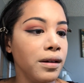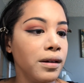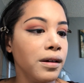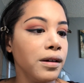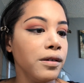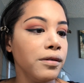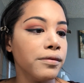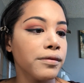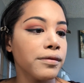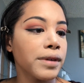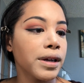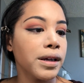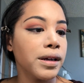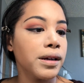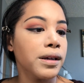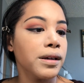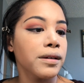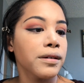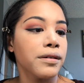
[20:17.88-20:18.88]
All right, go
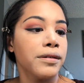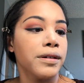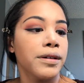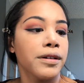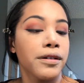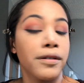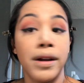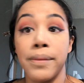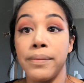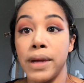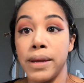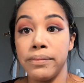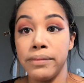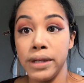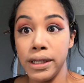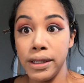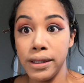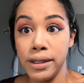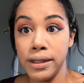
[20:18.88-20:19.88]
ahead and grab my
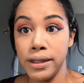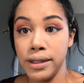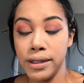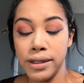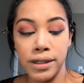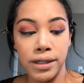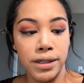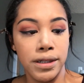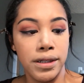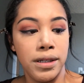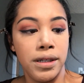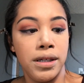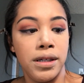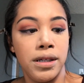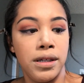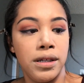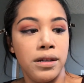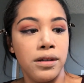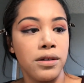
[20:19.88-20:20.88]
brush.
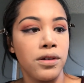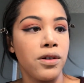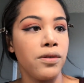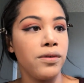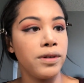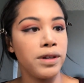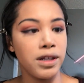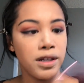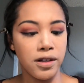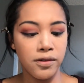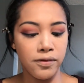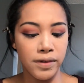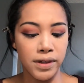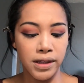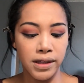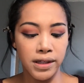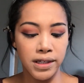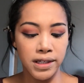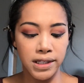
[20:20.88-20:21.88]
Going in
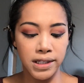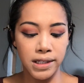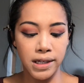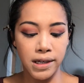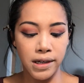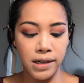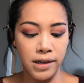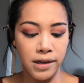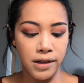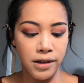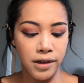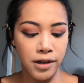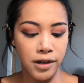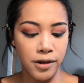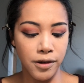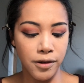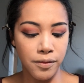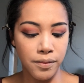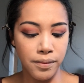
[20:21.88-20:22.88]
with this
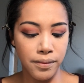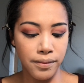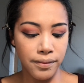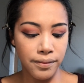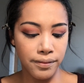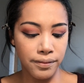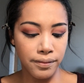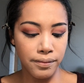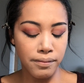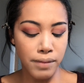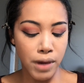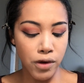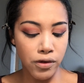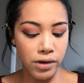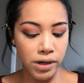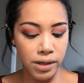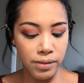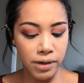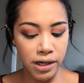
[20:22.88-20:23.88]

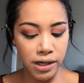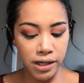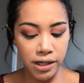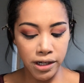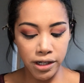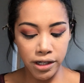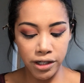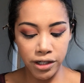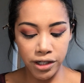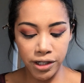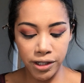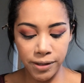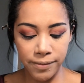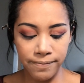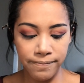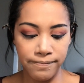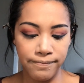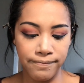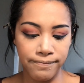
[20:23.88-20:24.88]
Moda brush.
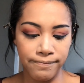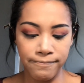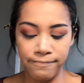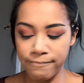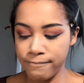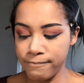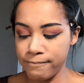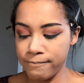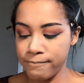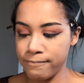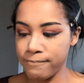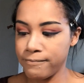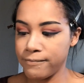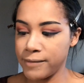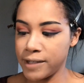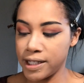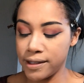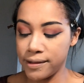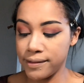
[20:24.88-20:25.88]

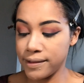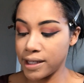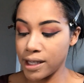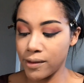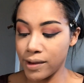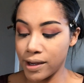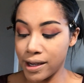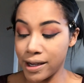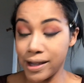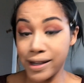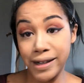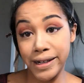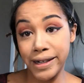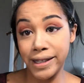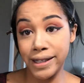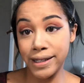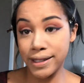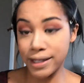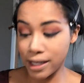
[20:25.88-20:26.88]
Doesn't say what kind it
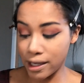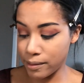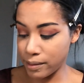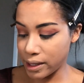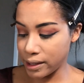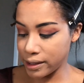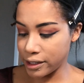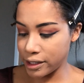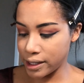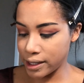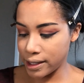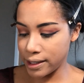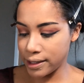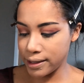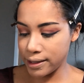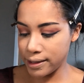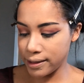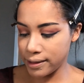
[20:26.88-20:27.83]
is, I apologize.